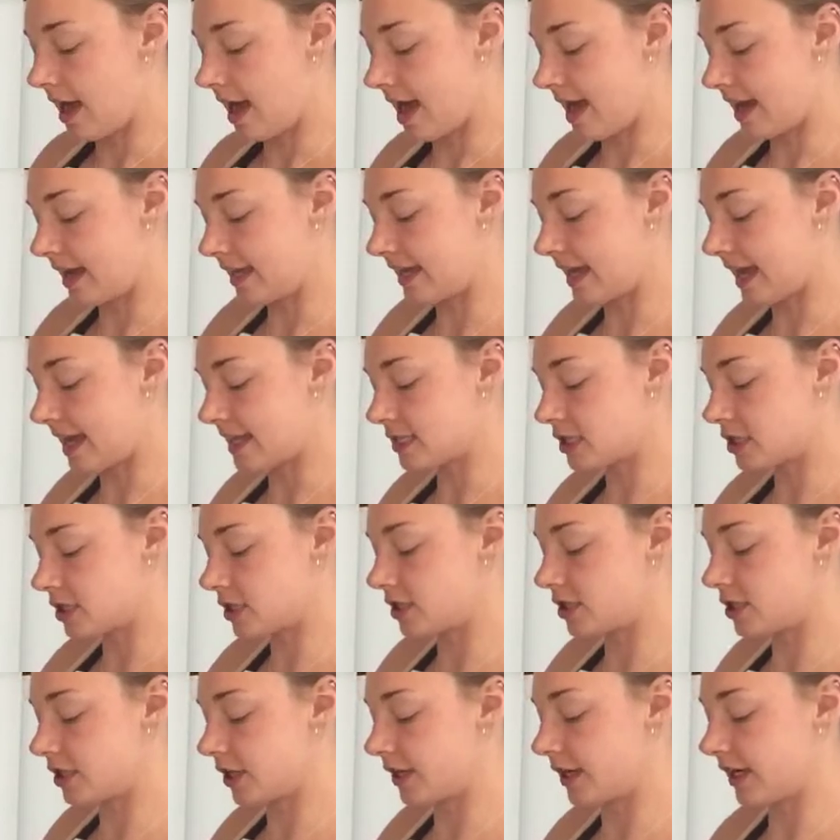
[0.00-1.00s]
And again,
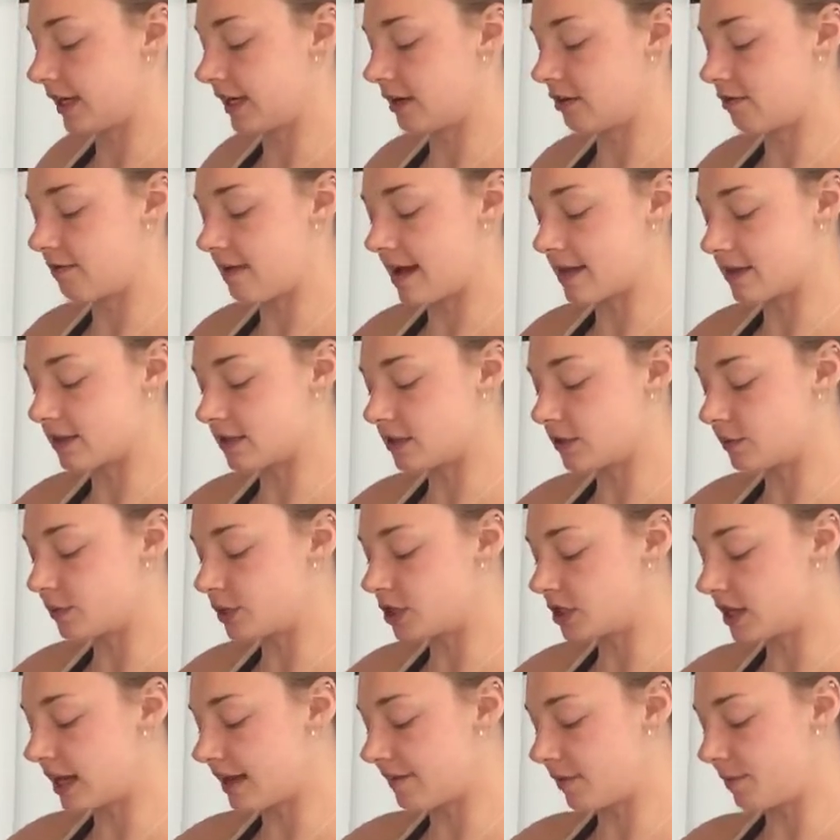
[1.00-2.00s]
stirring it around. So we
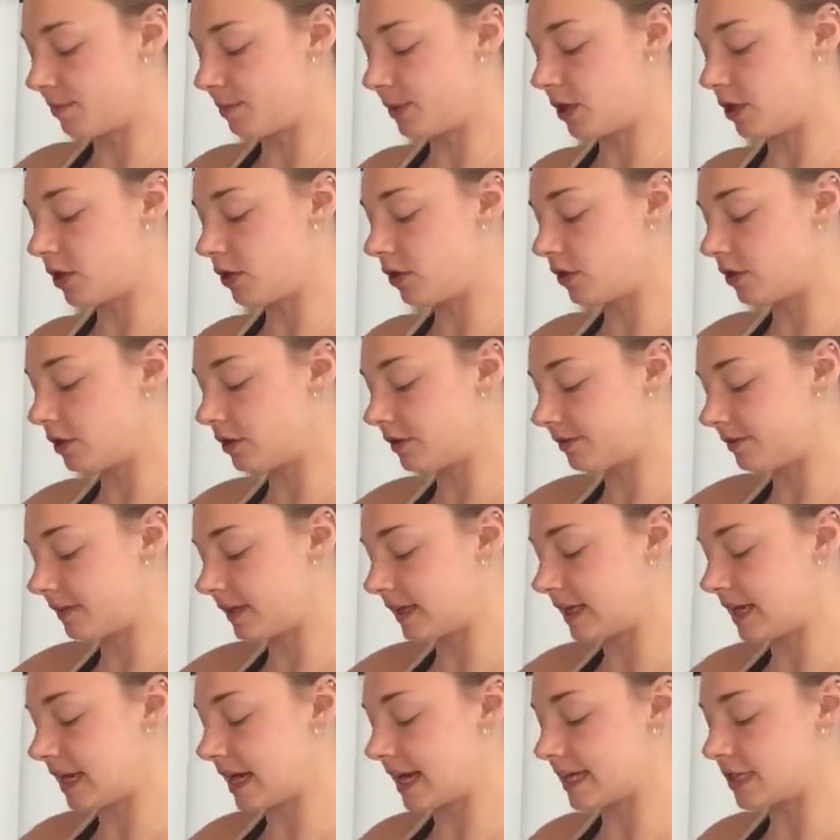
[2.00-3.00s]
should have a
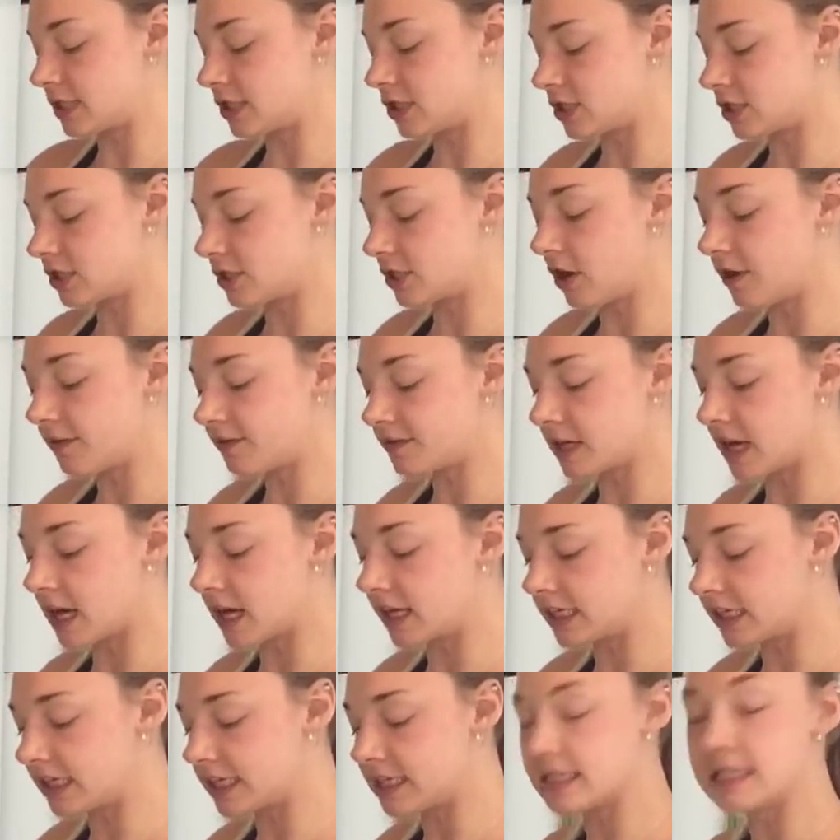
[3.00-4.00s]
beautifully nice soft
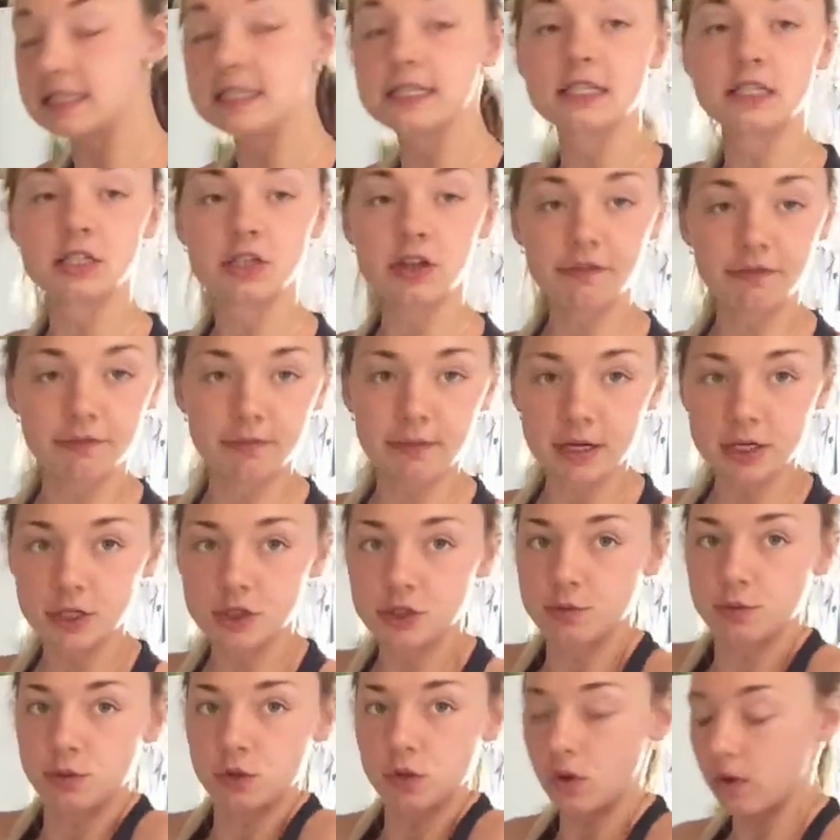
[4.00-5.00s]
onions, soft
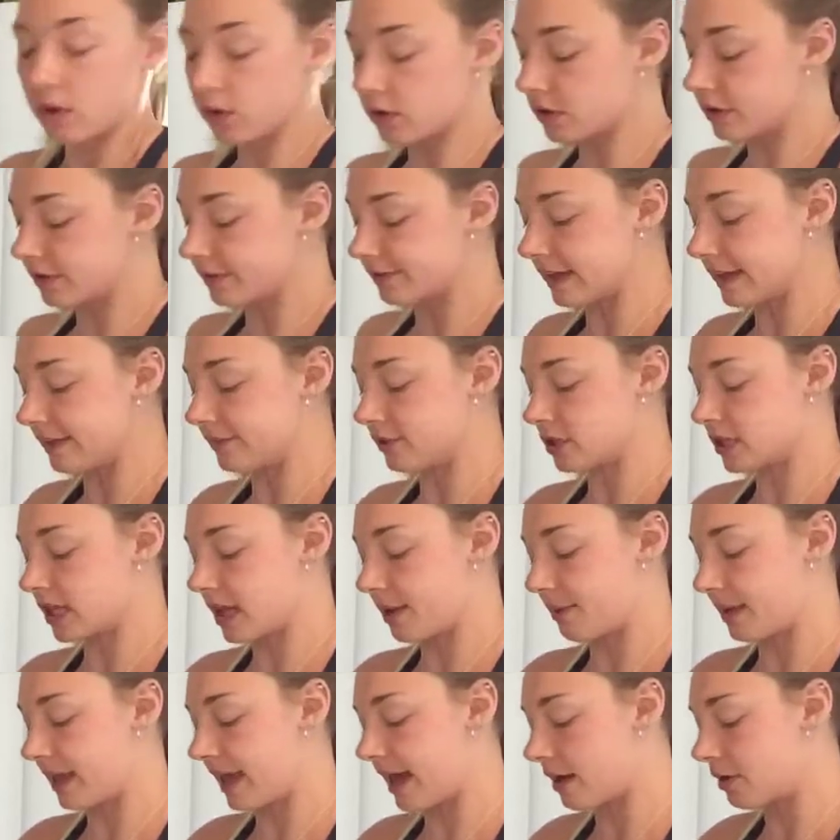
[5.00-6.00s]
mushrooms, all the flavours
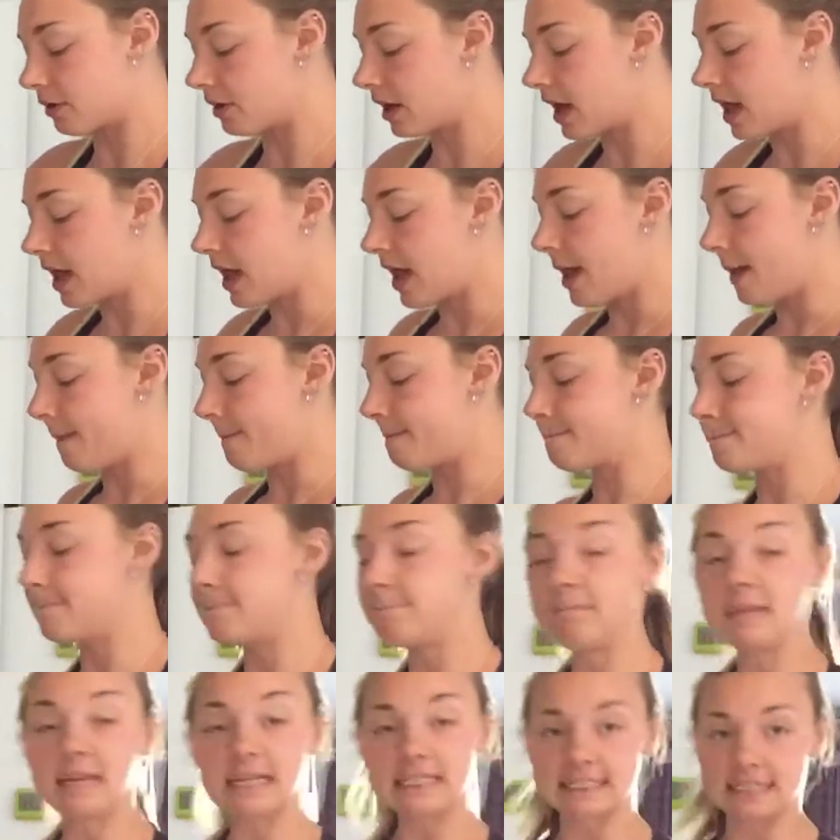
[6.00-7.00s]
coming out,
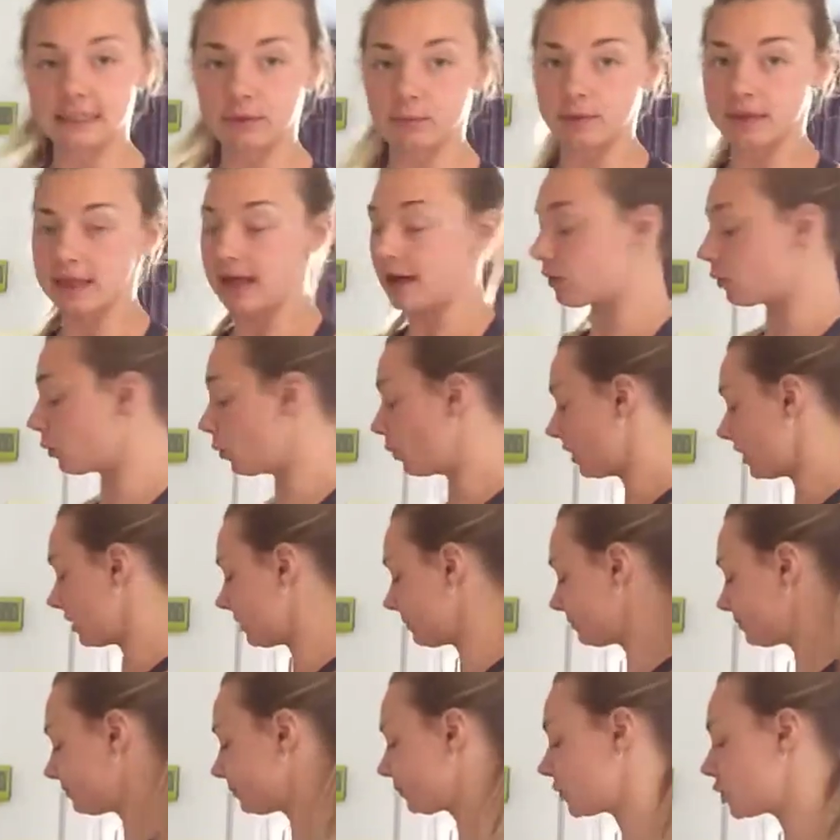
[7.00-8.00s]
mixing with that
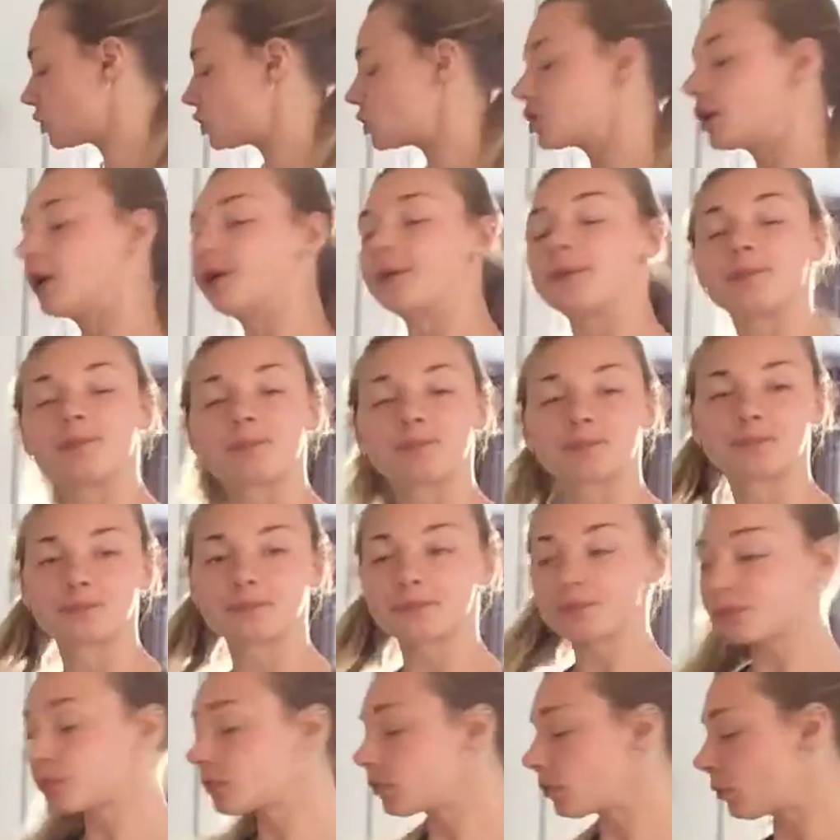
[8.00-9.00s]
oil. So
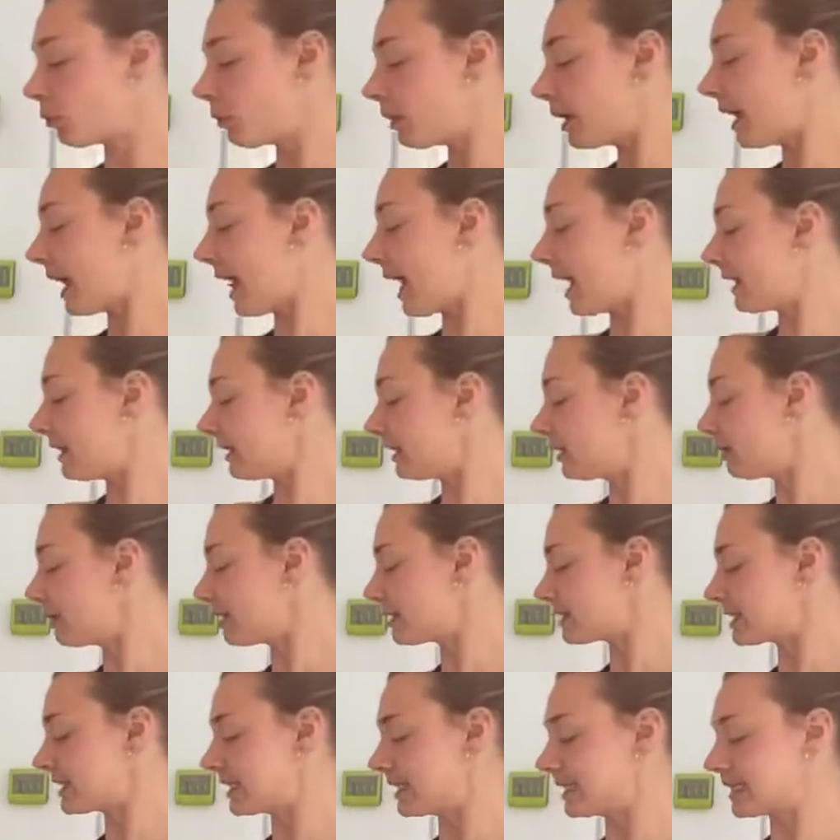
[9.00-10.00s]
we're going to add a little bit
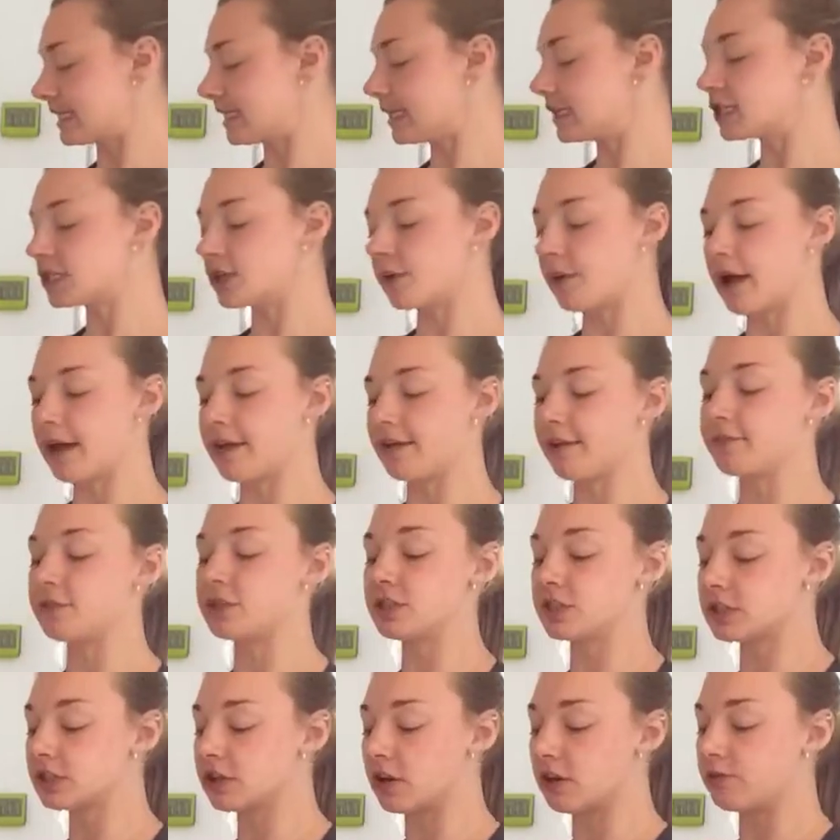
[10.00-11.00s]
of seasoning. So I have
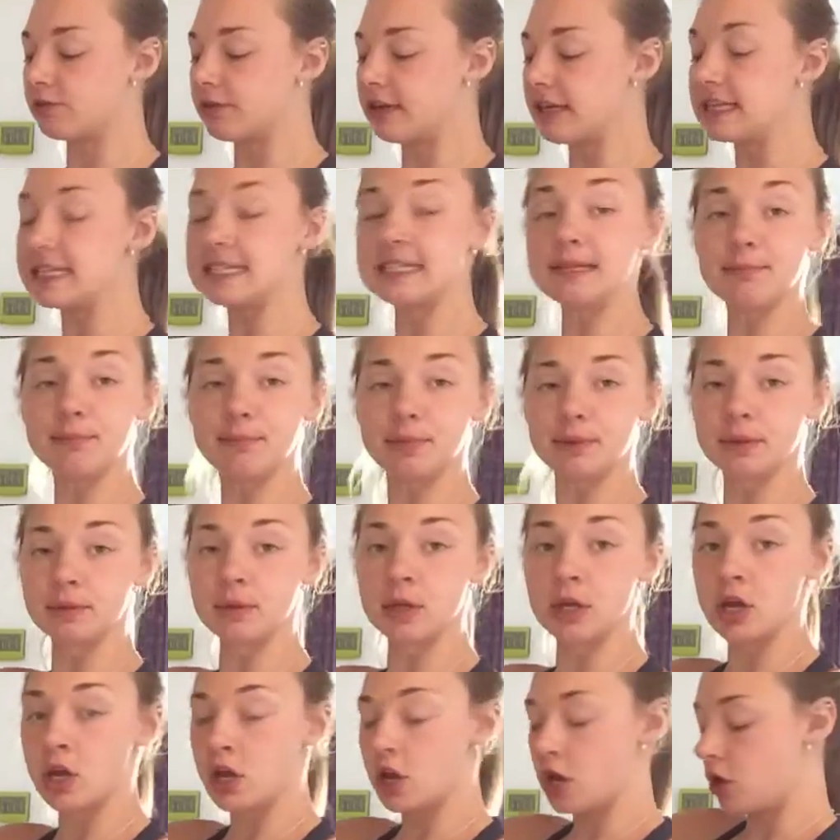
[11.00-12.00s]
just got really simple.
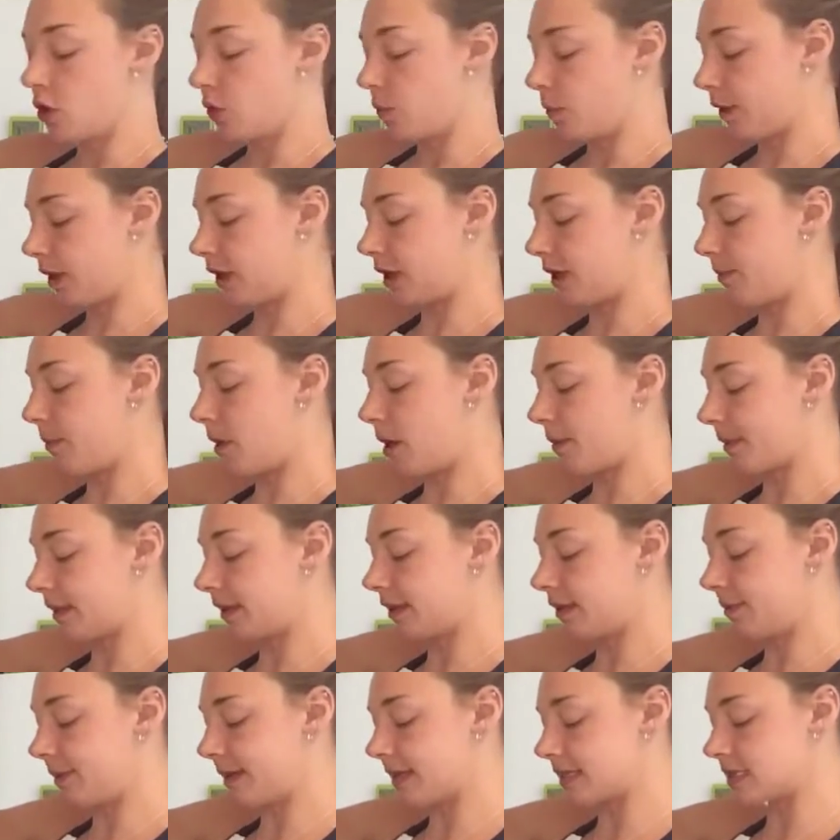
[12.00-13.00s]
We're going to pop a
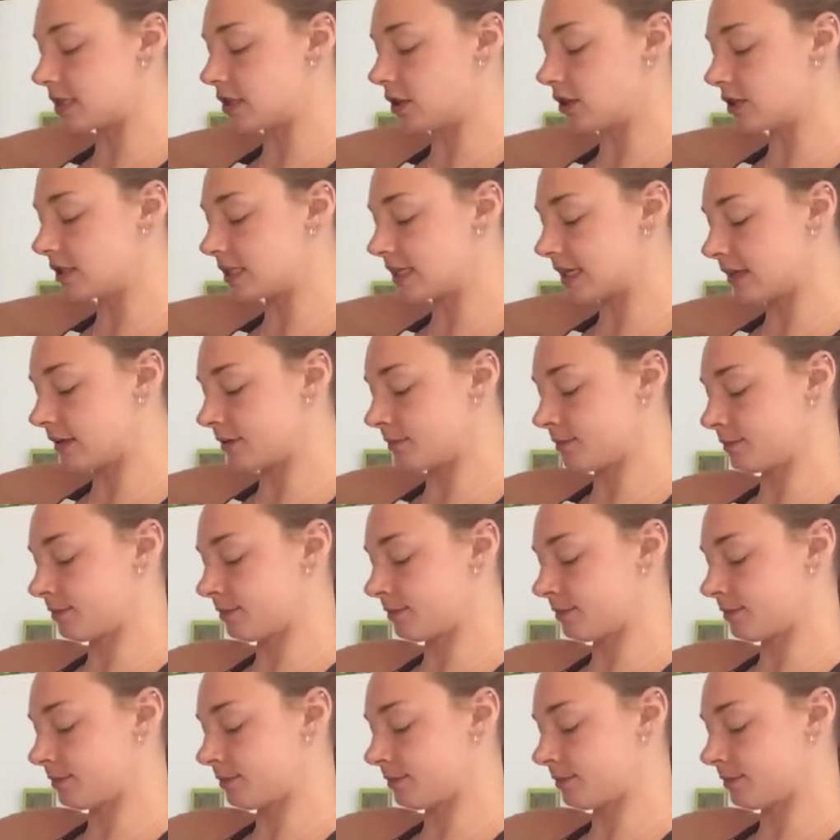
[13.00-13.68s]
little bit of salt in,